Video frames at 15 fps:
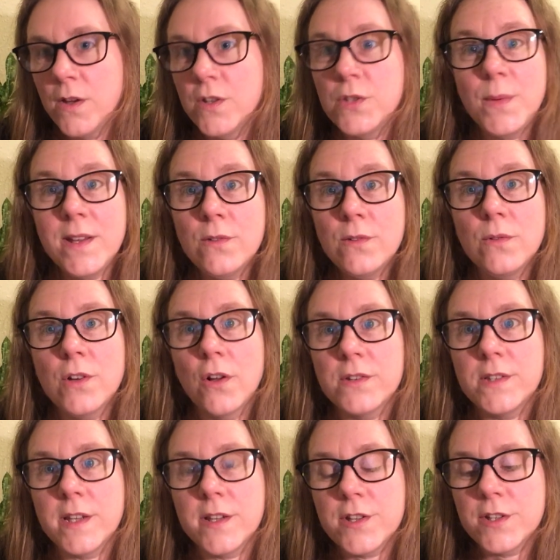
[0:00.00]
Twinkle
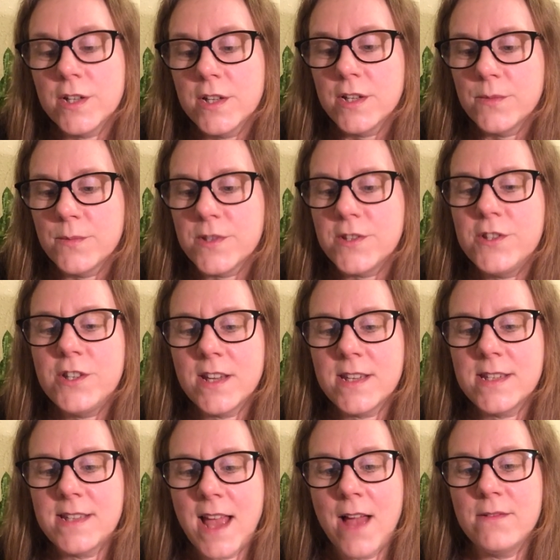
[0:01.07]
Cottage was
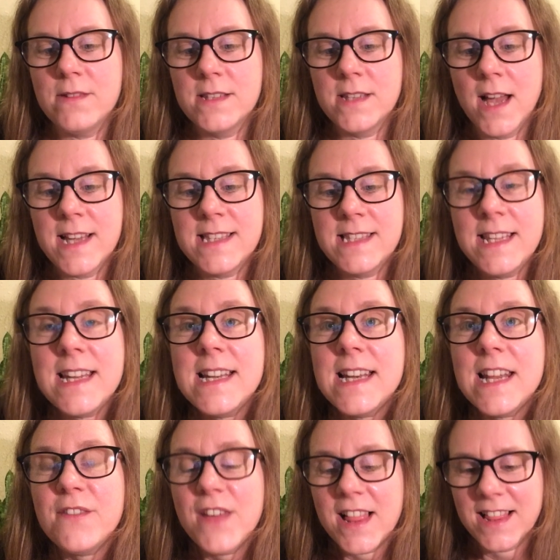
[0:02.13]
just outside
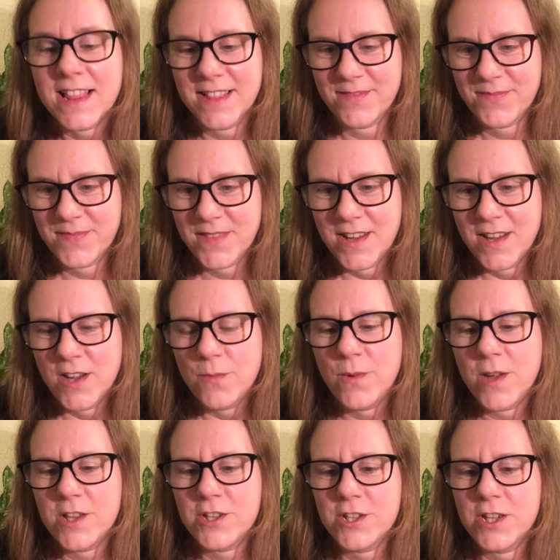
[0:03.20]
Tiddlyville,
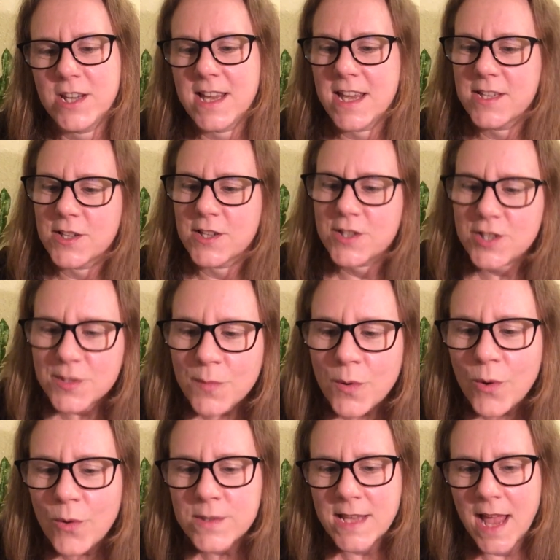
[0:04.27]
which is a
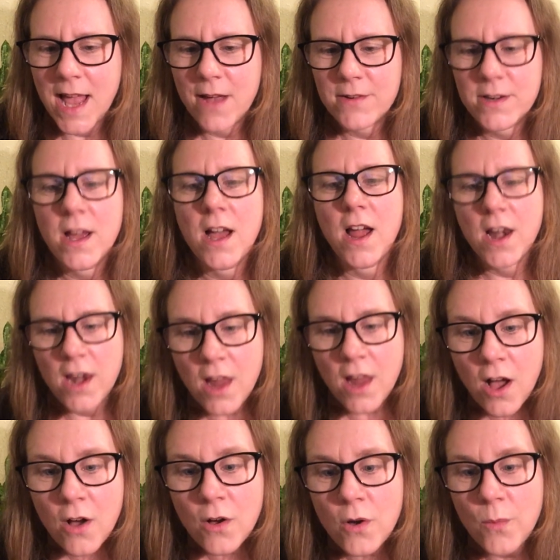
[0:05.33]
small town a
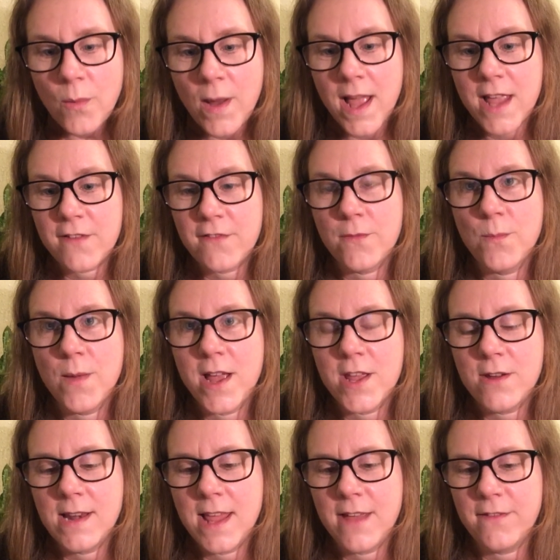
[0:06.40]
long way from where
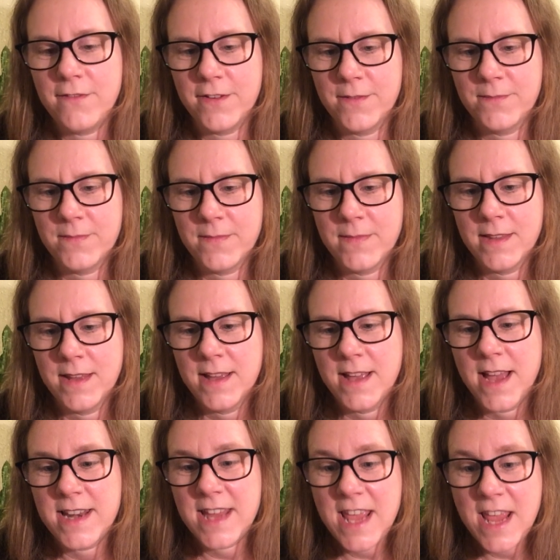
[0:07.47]
you live,
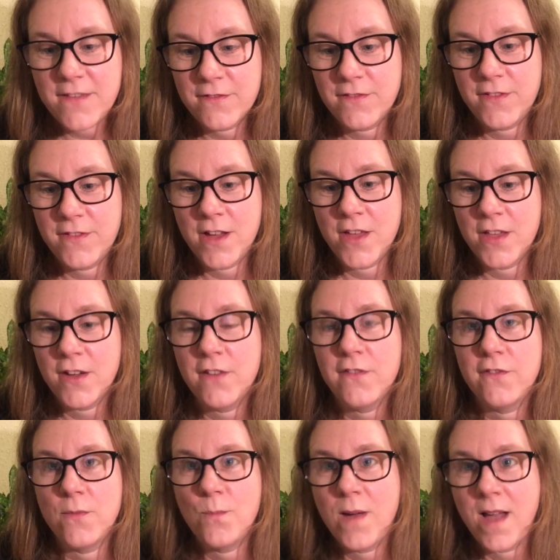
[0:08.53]
and even further
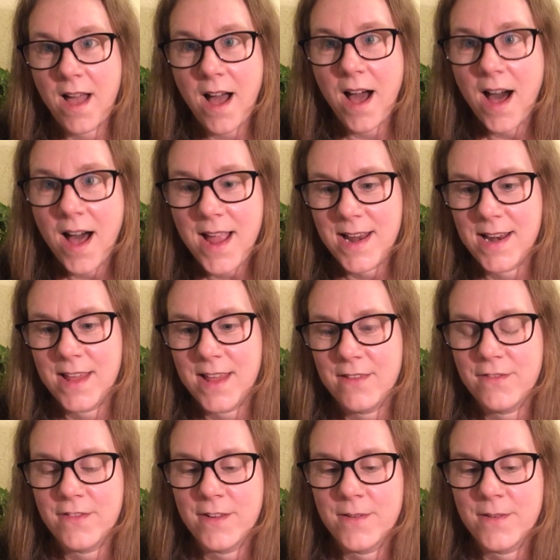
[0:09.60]
from where I live.